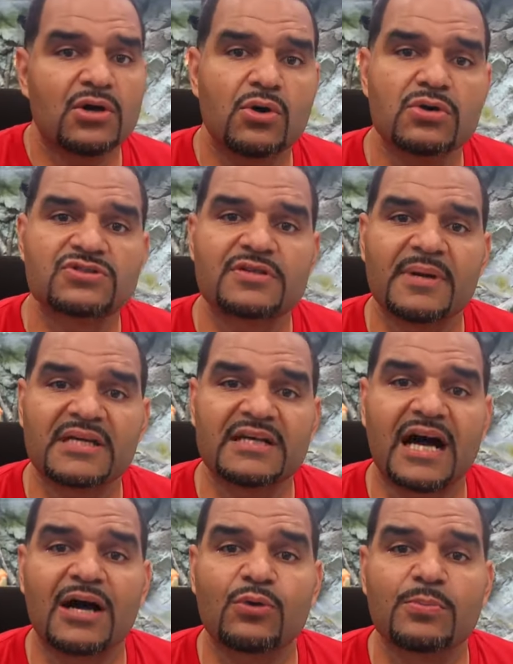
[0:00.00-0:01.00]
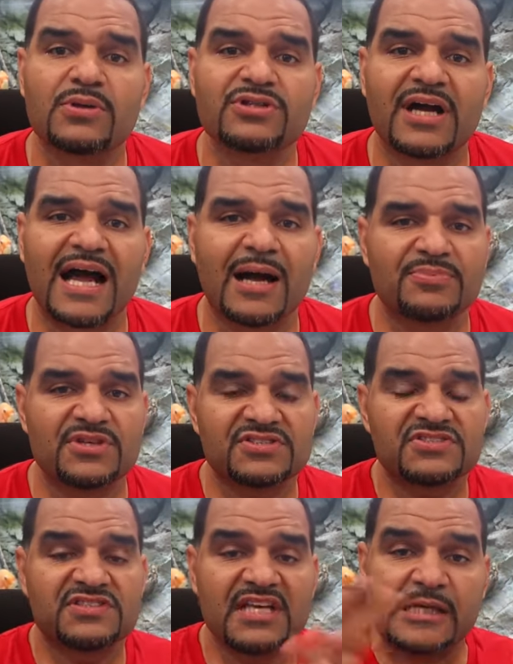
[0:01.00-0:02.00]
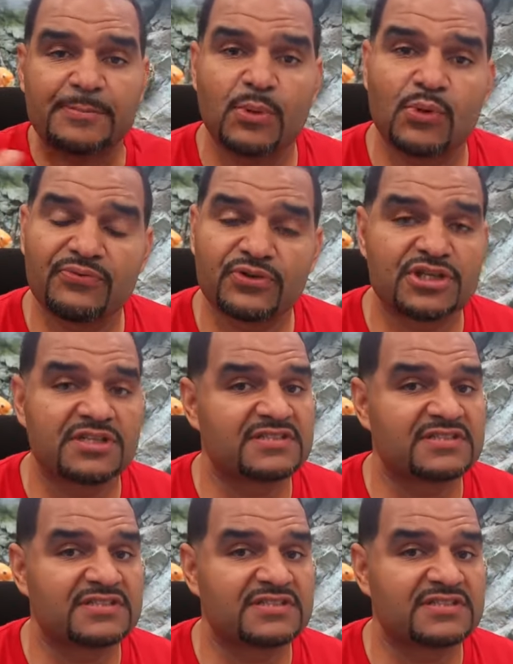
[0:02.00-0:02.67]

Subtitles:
goal is to make the Aquabuildr app the staple for the